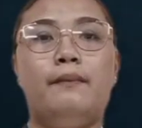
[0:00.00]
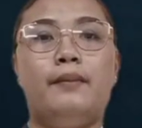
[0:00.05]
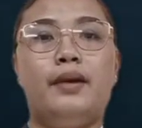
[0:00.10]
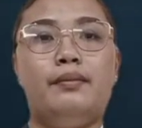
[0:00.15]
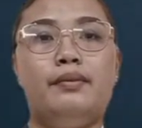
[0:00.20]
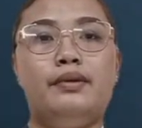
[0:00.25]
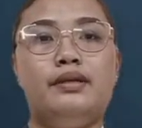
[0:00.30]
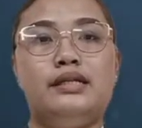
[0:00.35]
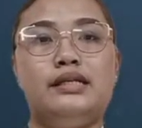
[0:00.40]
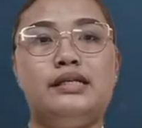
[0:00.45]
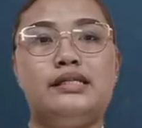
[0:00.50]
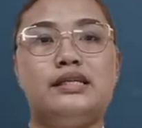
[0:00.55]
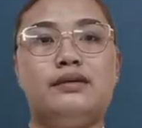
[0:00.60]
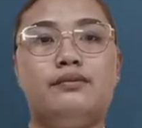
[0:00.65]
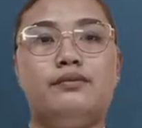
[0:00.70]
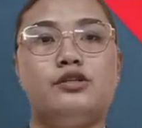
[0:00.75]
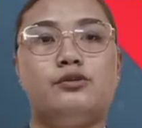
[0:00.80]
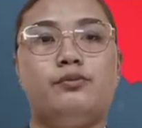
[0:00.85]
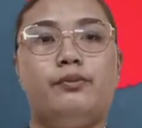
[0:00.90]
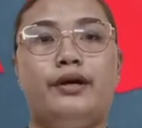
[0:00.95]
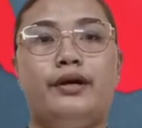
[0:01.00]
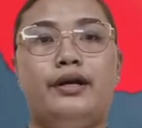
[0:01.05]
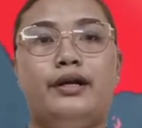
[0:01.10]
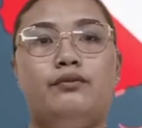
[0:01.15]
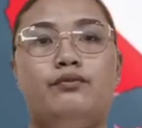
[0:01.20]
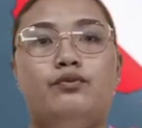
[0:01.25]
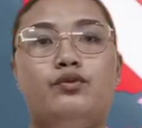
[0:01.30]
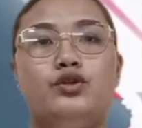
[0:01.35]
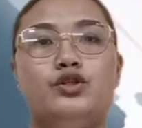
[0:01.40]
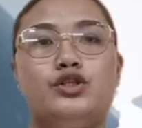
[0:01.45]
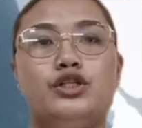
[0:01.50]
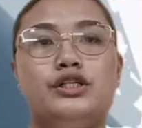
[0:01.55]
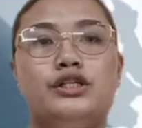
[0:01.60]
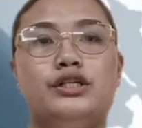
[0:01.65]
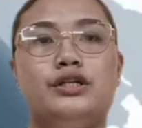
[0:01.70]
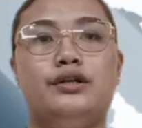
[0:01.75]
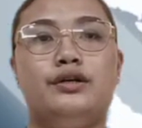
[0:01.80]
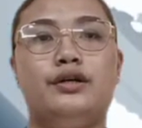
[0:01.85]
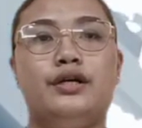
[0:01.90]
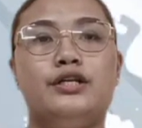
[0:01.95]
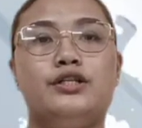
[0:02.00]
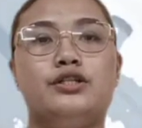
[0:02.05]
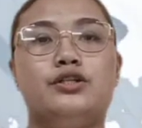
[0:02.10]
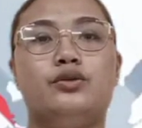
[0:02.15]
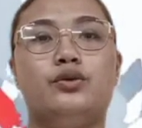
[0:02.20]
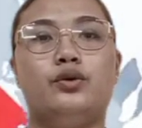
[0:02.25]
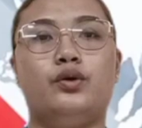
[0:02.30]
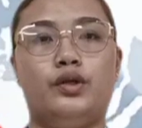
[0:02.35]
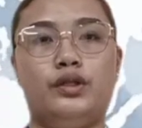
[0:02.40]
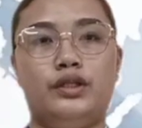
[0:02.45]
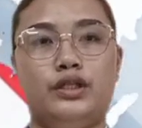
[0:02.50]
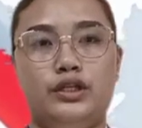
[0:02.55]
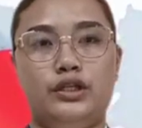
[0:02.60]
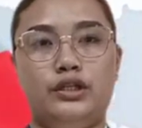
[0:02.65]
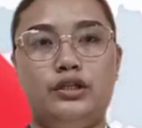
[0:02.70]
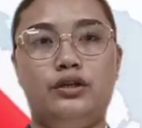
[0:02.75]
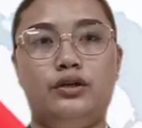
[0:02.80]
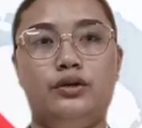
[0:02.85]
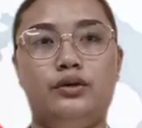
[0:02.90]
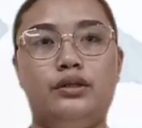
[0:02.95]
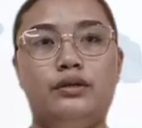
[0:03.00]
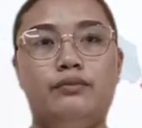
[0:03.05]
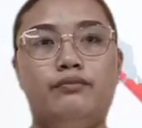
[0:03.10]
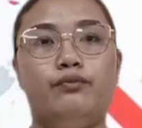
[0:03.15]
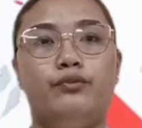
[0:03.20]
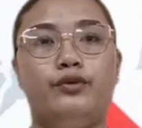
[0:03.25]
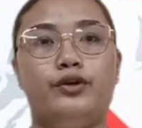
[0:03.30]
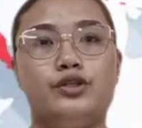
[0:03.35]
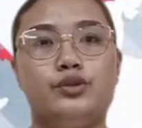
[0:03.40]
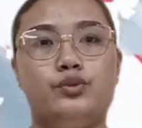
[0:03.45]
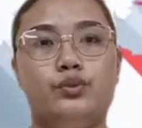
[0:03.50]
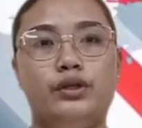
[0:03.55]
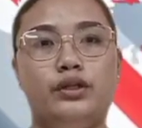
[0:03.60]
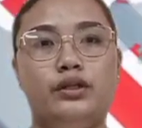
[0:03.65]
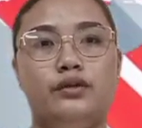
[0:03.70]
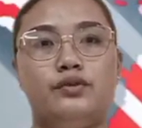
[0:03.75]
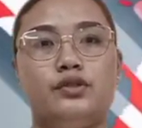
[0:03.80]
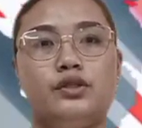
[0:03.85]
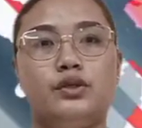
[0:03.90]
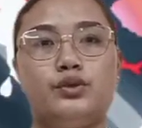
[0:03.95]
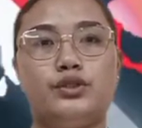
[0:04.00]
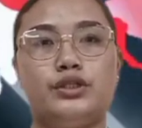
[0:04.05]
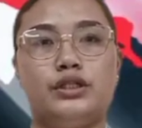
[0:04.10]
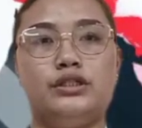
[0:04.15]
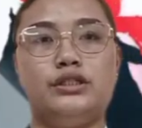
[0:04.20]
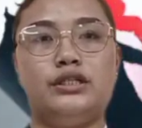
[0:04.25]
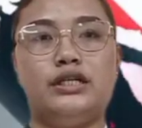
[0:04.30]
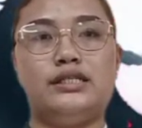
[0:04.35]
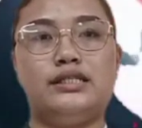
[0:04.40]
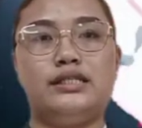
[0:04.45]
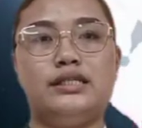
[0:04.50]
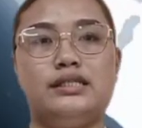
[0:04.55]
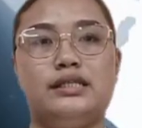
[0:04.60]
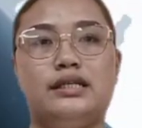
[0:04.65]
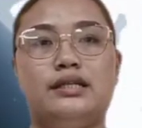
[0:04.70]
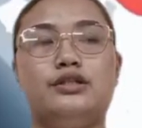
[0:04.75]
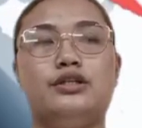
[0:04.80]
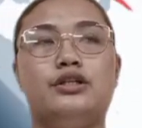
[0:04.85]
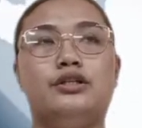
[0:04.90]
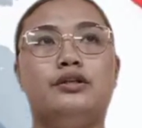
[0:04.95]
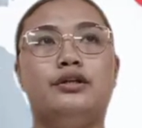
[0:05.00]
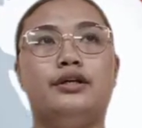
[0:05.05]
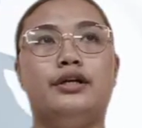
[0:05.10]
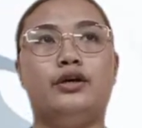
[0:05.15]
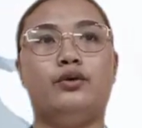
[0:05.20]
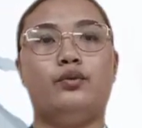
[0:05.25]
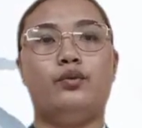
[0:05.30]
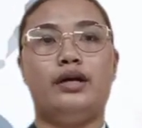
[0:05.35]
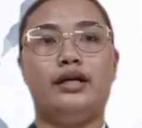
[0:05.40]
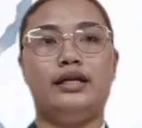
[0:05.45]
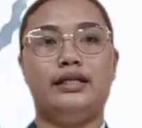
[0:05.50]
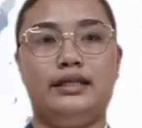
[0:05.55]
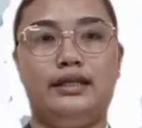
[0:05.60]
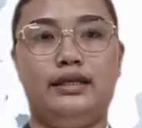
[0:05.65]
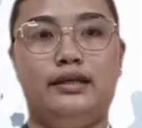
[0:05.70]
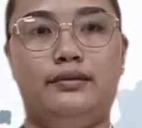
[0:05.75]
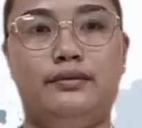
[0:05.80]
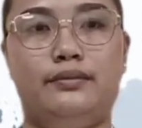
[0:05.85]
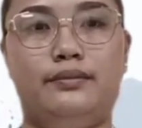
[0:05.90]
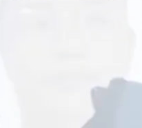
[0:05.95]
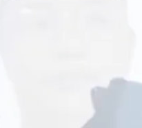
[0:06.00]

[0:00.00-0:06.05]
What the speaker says: feminism, inspiring future generations to continue the pursuit of social justice and gender equality.